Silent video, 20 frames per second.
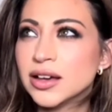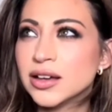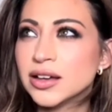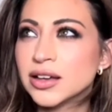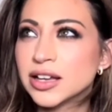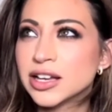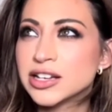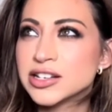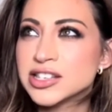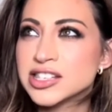
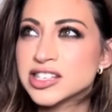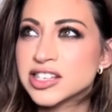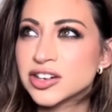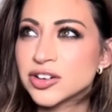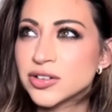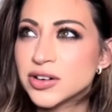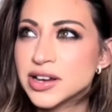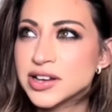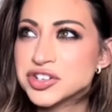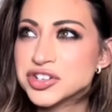
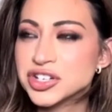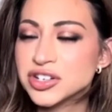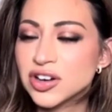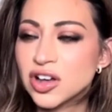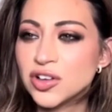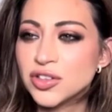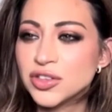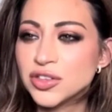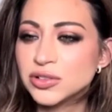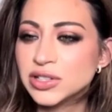consideration.
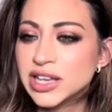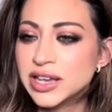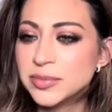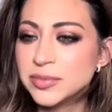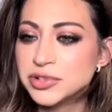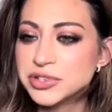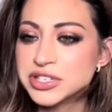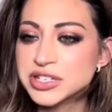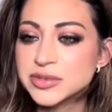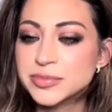Although
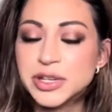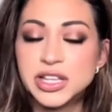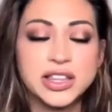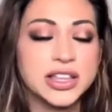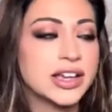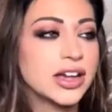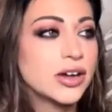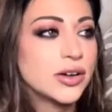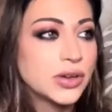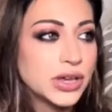labels to me,
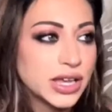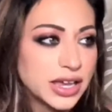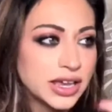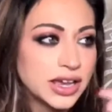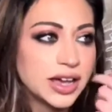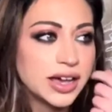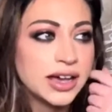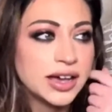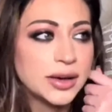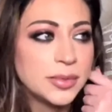like, okay,
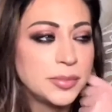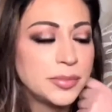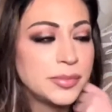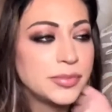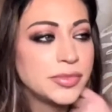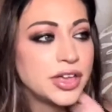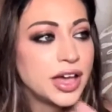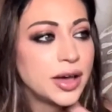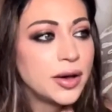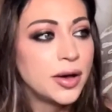
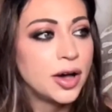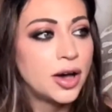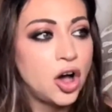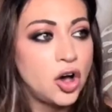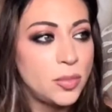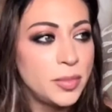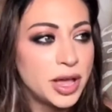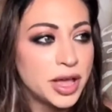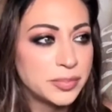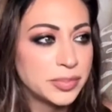
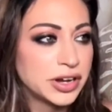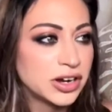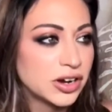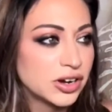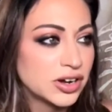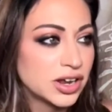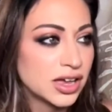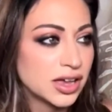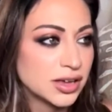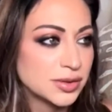all my
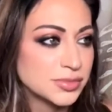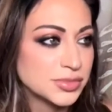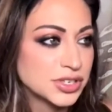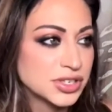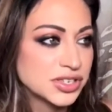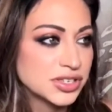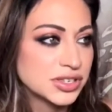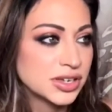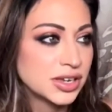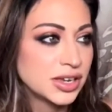
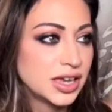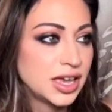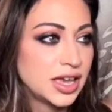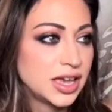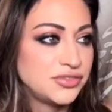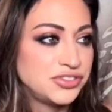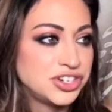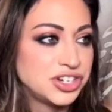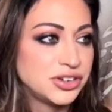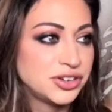paradigms
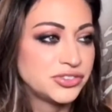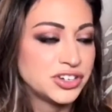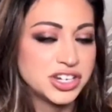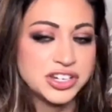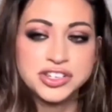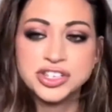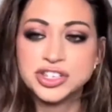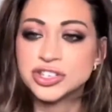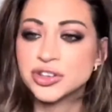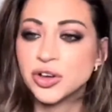have
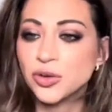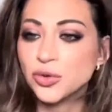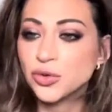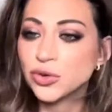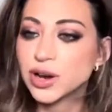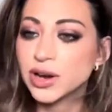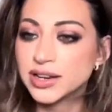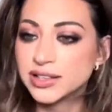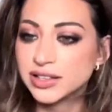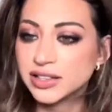shifted so
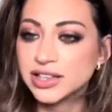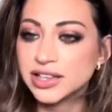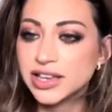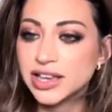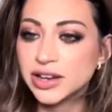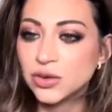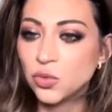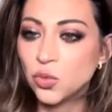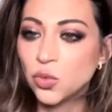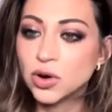greatly,
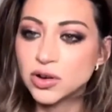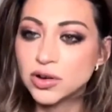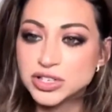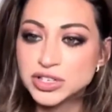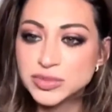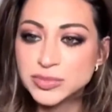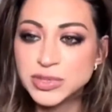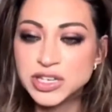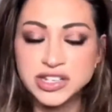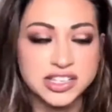and
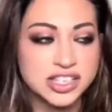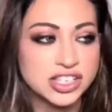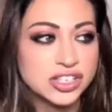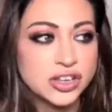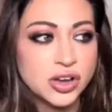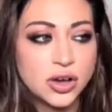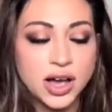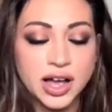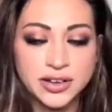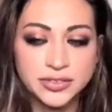words mean
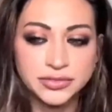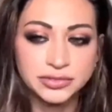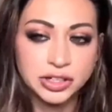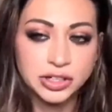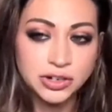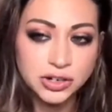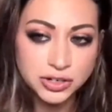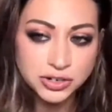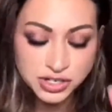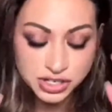so, I've
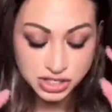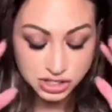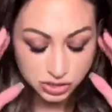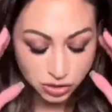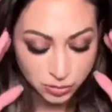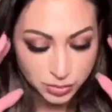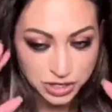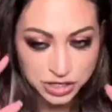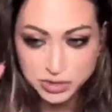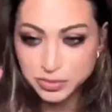learned so
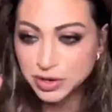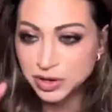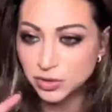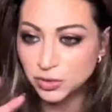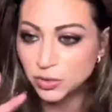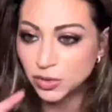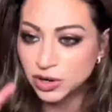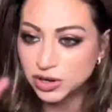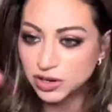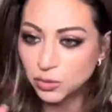much about
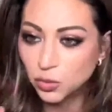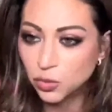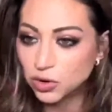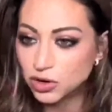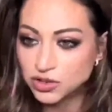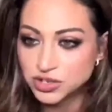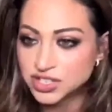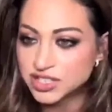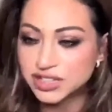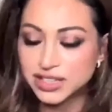what
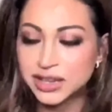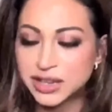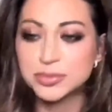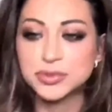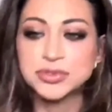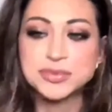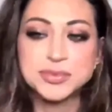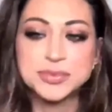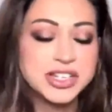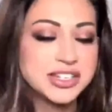words and
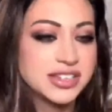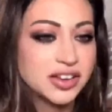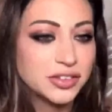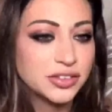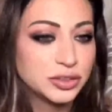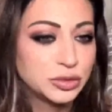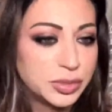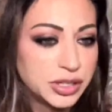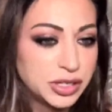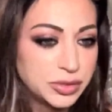labels mean to
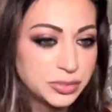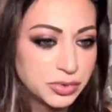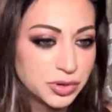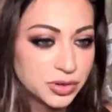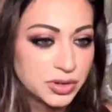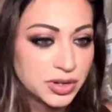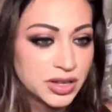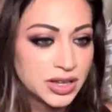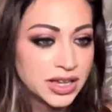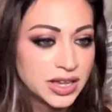other
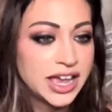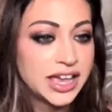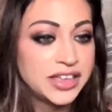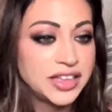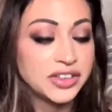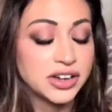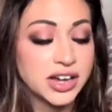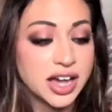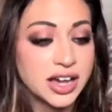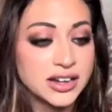people and
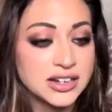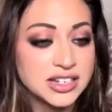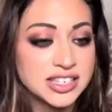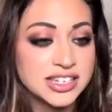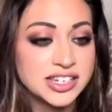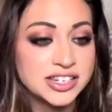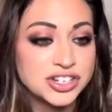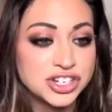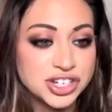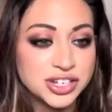the
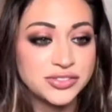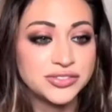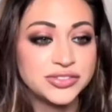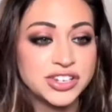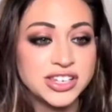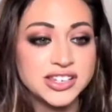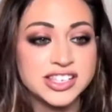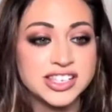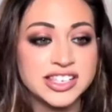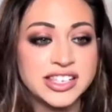constant
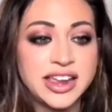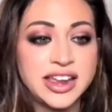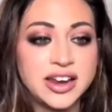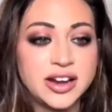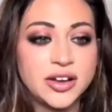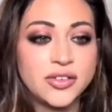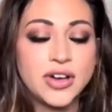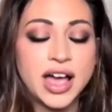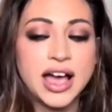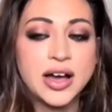shifting state
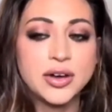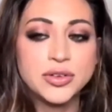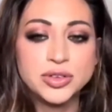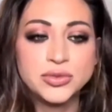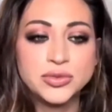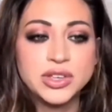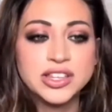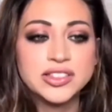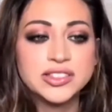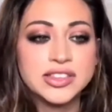of how you
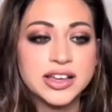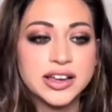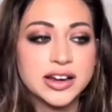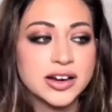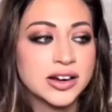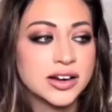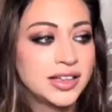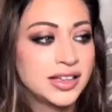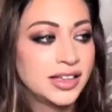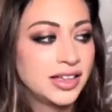get
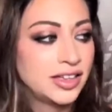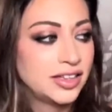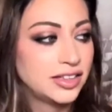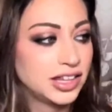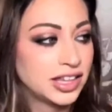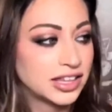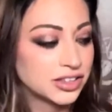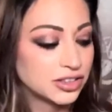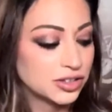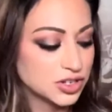there.
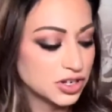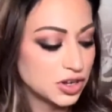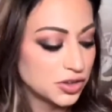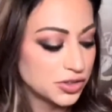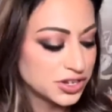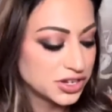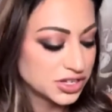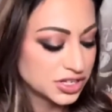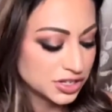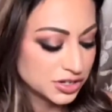Like, there's all
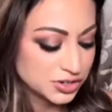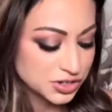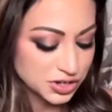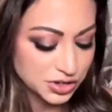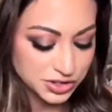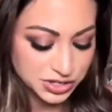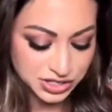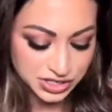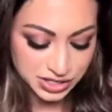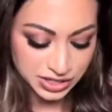this,
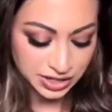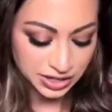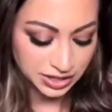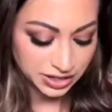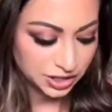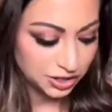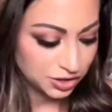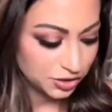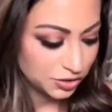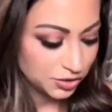
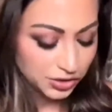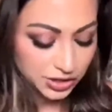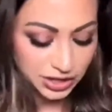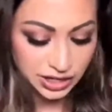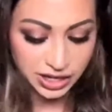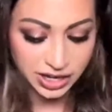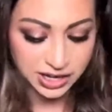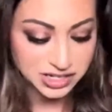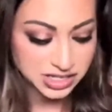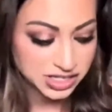you know,
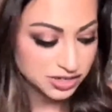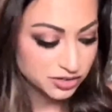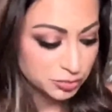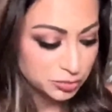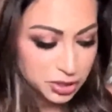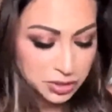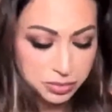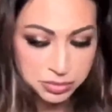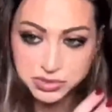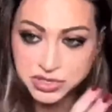guts of
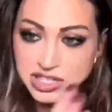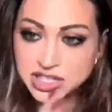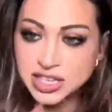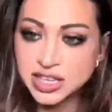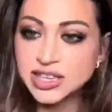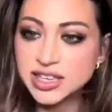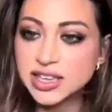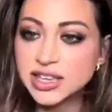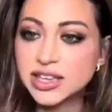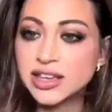people's
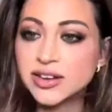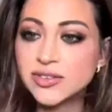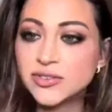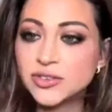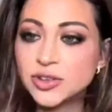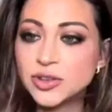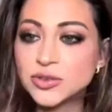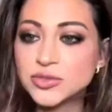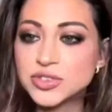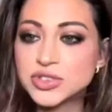thinking. And if
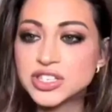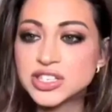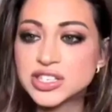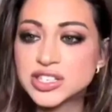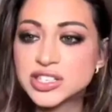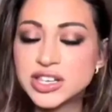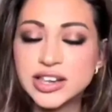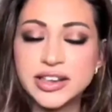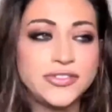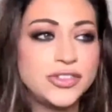you
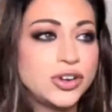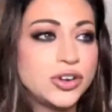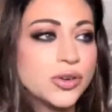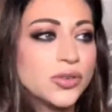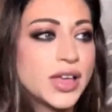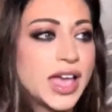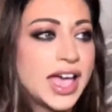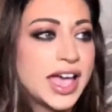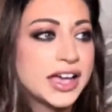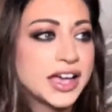
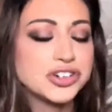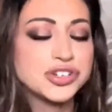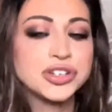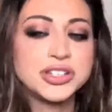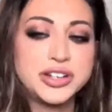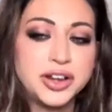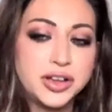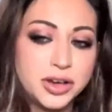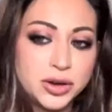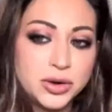don't
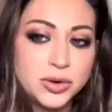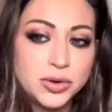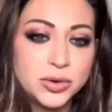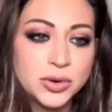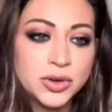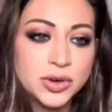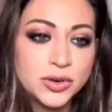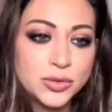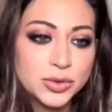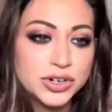actually know
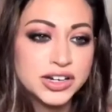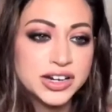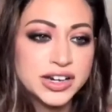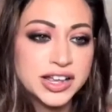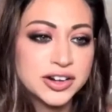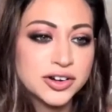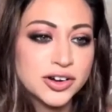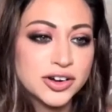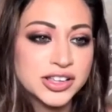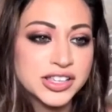what an
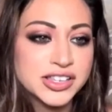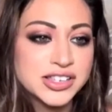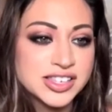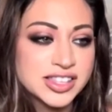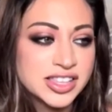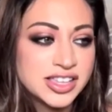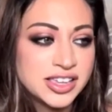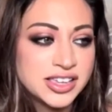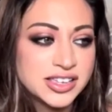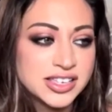anarchist
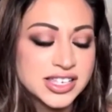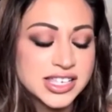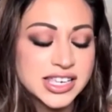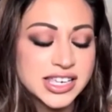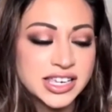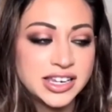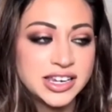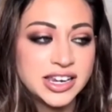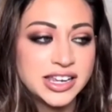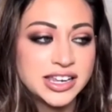thinks,
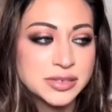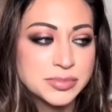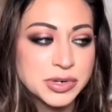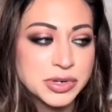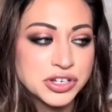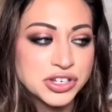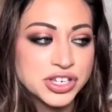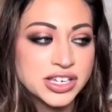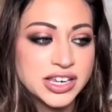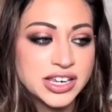in
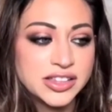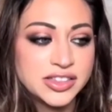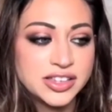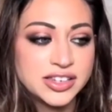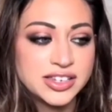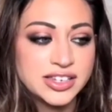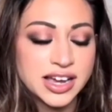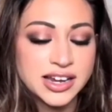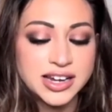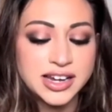especially in the
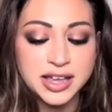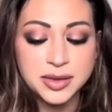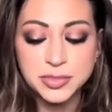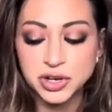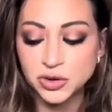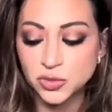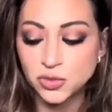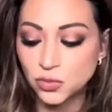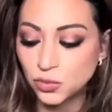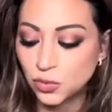
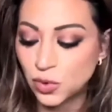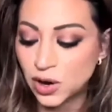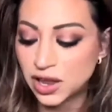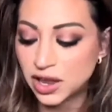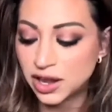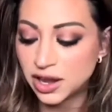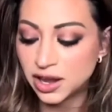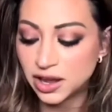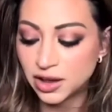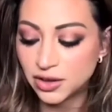dynamic
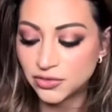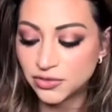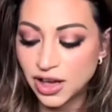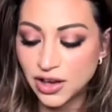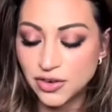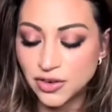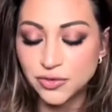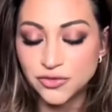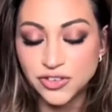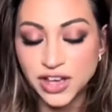way of
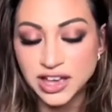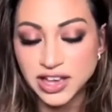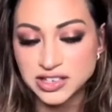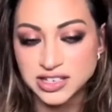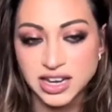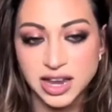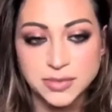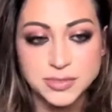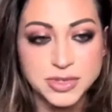how fast time